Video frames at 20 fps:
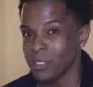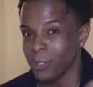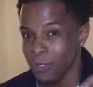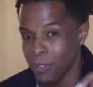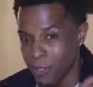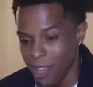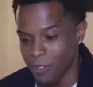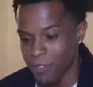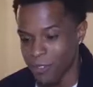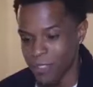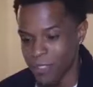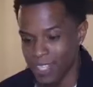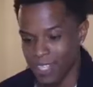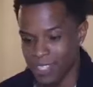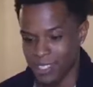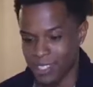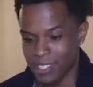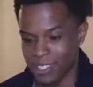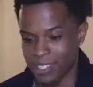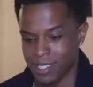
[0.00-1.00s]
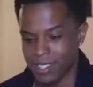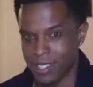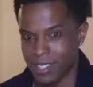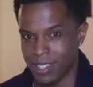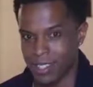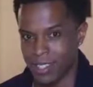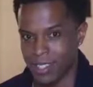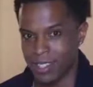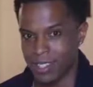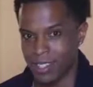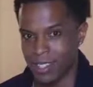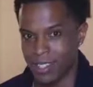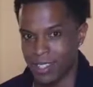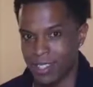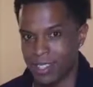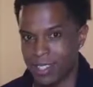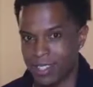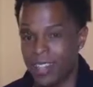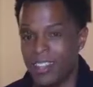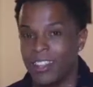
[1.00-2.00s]
fluffiness,
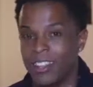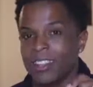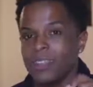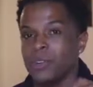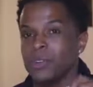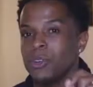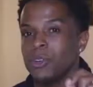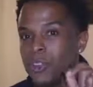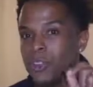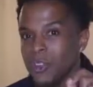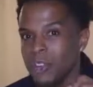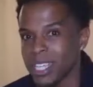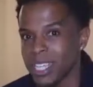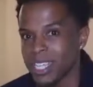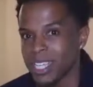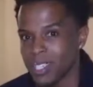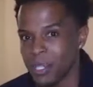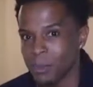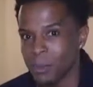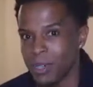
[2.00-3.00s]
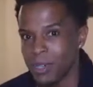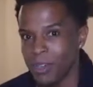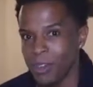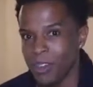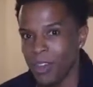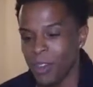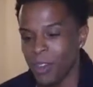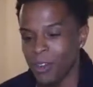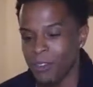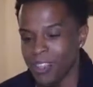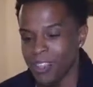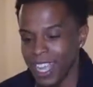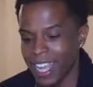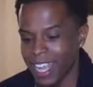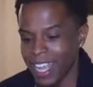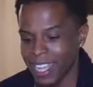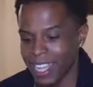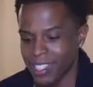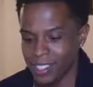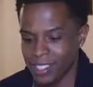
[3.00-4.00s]
a little crisp on the
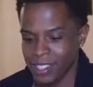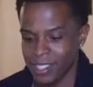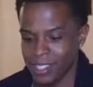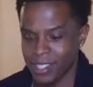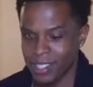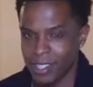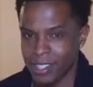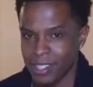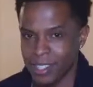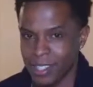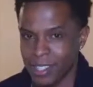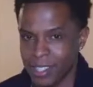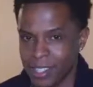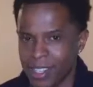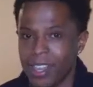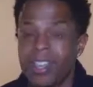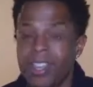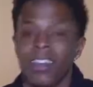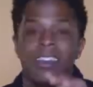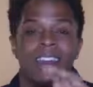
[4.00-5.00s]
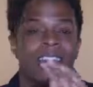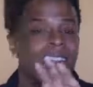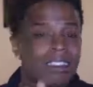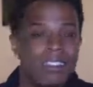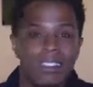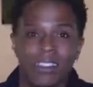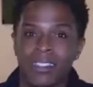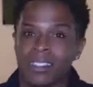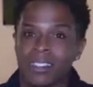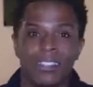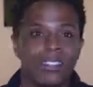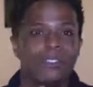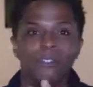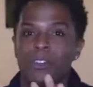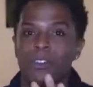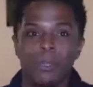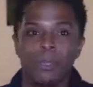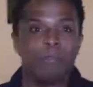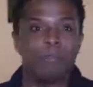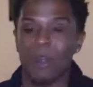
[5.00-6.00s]
edges, cooked
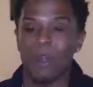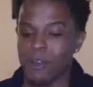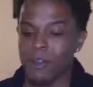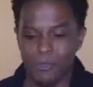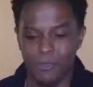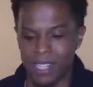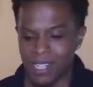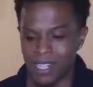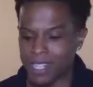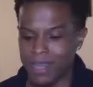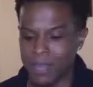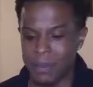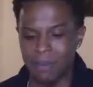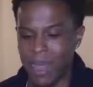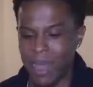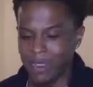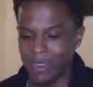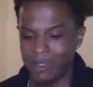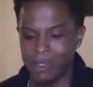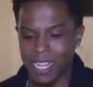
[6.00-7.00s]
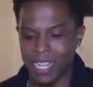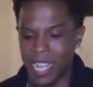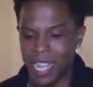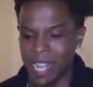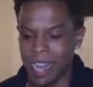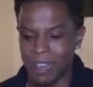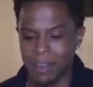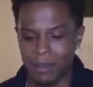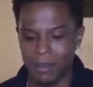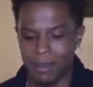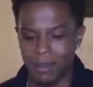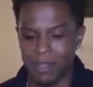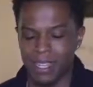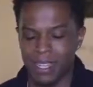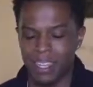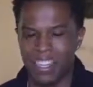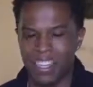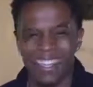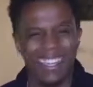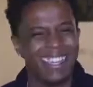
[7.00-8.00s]
for the perfect amount of time,
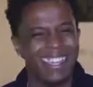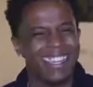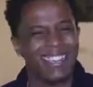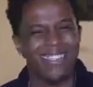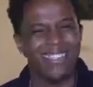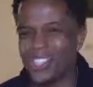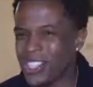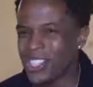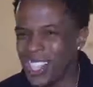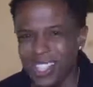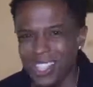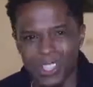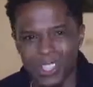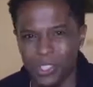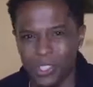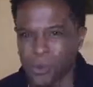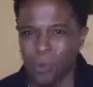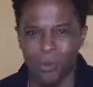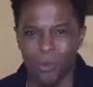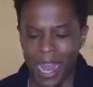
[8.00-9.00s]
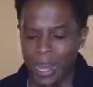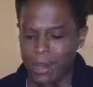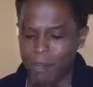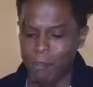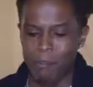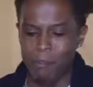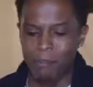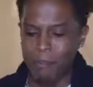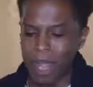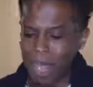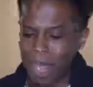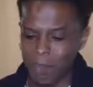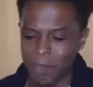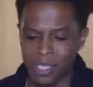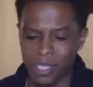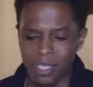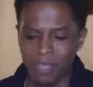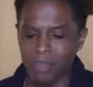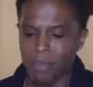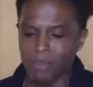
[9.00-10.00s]
just the right
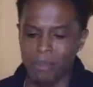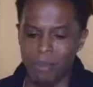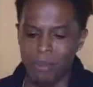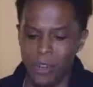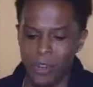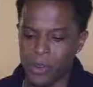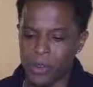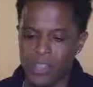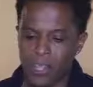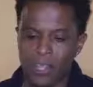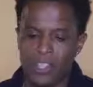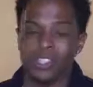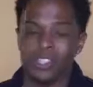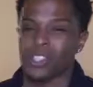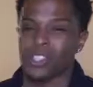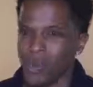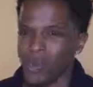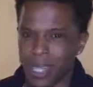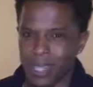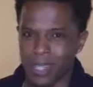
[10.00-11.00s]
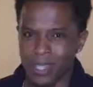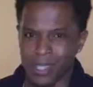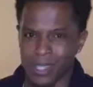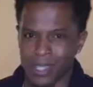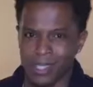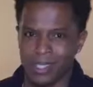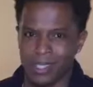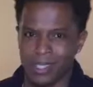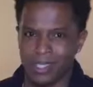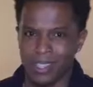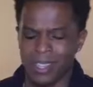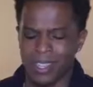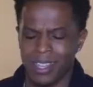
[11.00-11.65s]
amount of buttery sweetness,